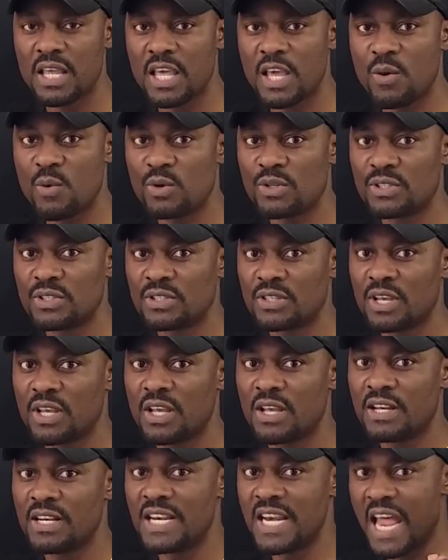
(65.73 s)
it was
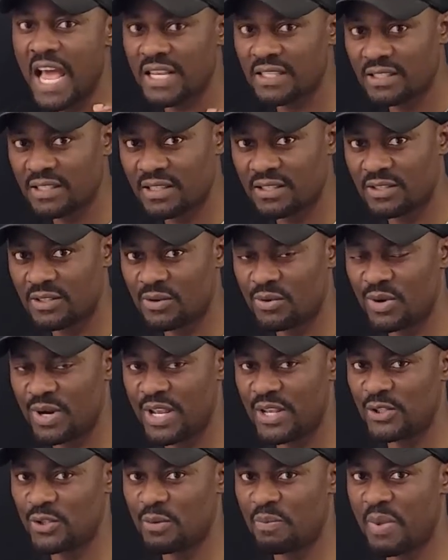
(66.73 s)

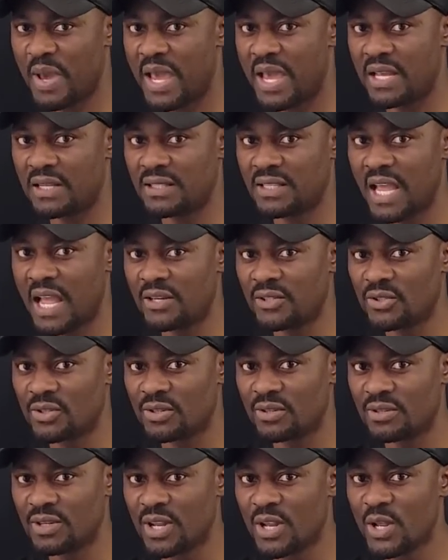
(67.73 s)
necessary to pay
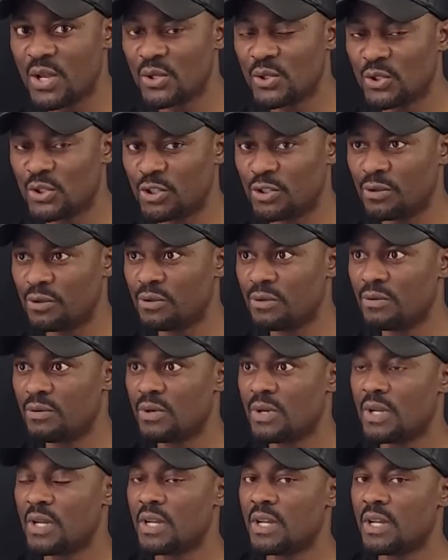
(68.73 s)
attention to